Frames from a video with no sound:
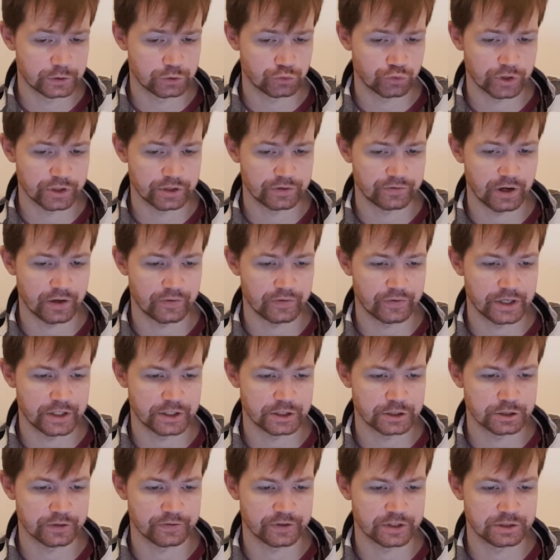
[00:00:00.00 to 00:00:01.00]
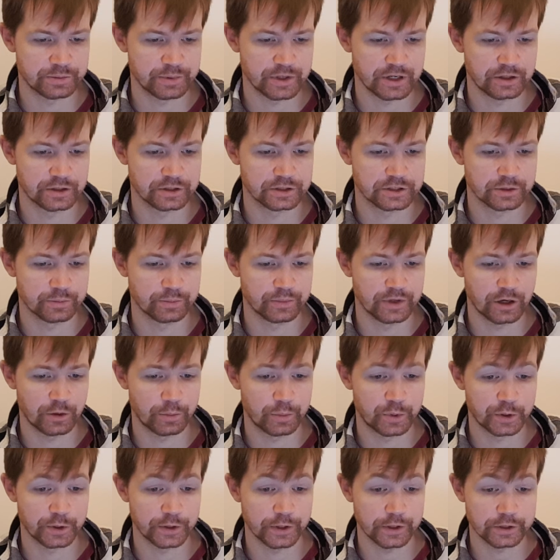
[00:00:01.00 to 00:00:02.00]
25 years of experience in beer
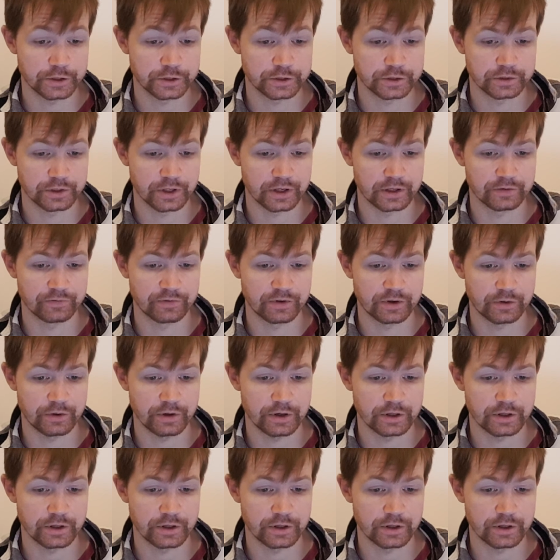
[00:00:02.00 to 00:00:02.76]
production and